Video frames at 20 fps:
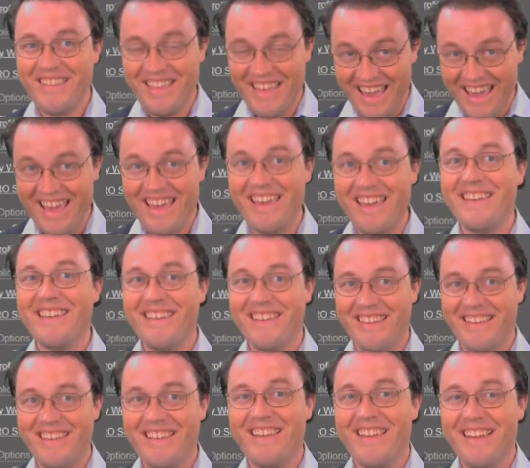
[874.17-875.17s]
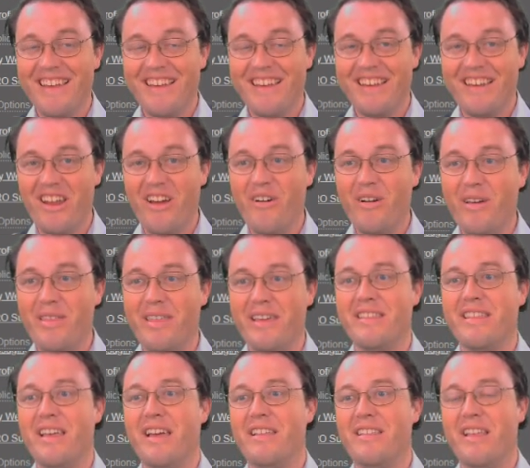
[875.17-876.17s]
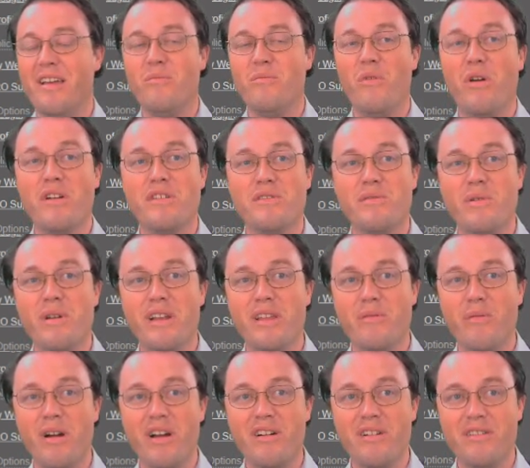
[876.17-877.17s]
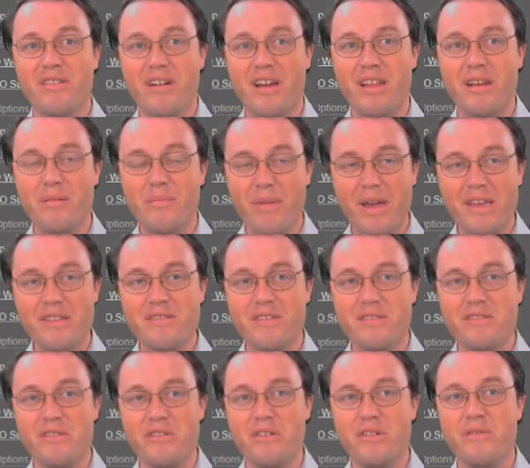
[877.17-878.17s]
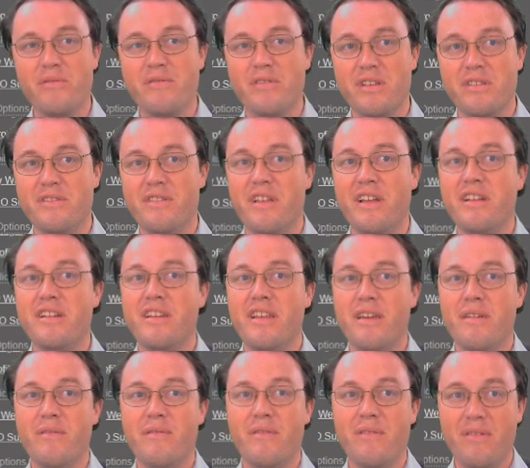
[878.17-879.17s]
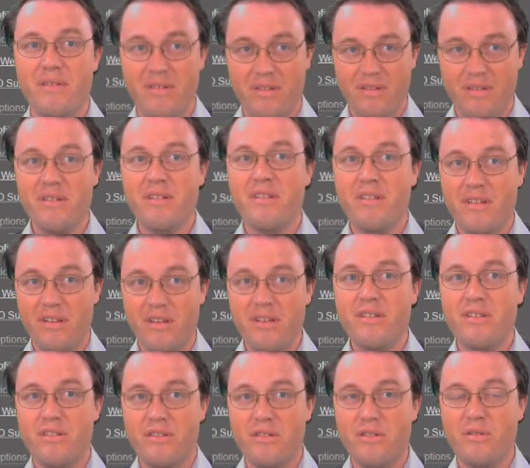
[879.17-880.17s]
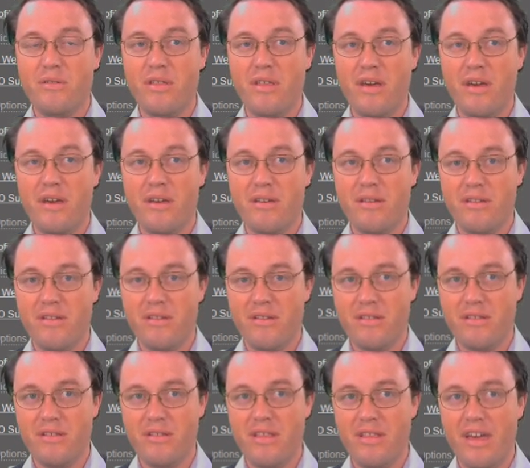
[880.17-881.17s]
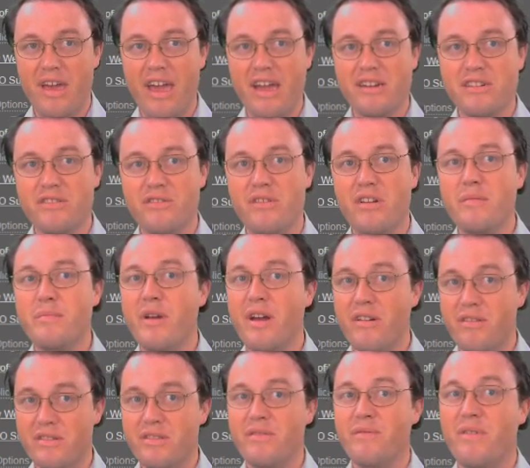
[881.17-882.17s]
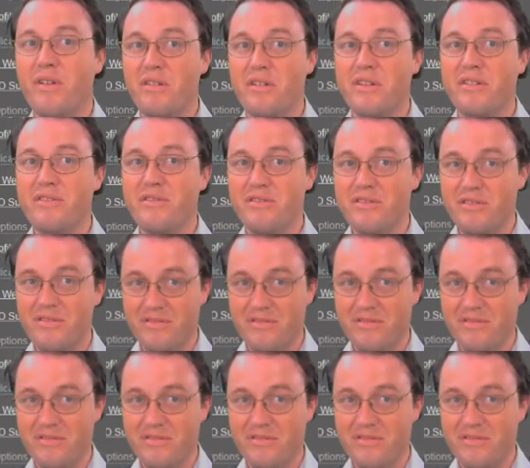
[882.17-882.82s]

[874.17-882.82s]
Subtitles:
Yeah. No, I think that works really well, and it makes it sort of distinctive to the actual email. It's very good.